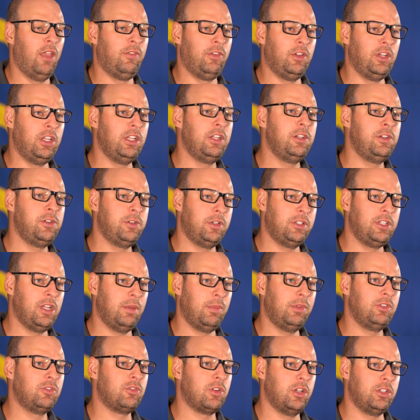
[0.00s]
If you need to do a
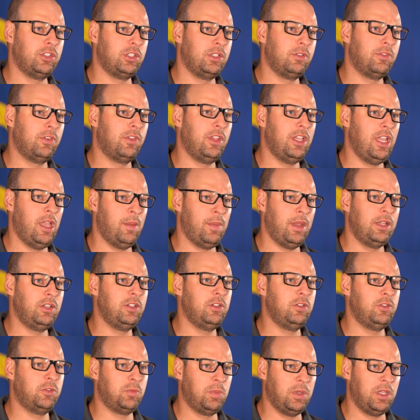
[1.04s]
demonstration for the
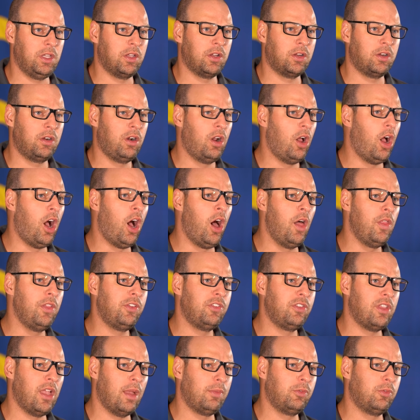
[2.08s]
MA2 speaker, all
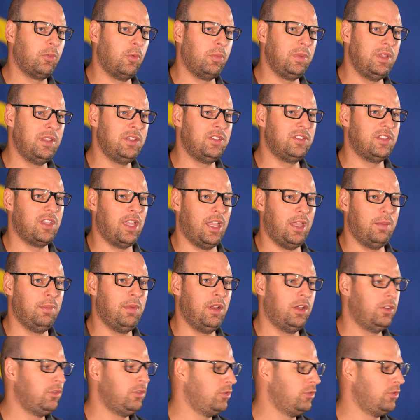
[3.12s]
the steps will be the same,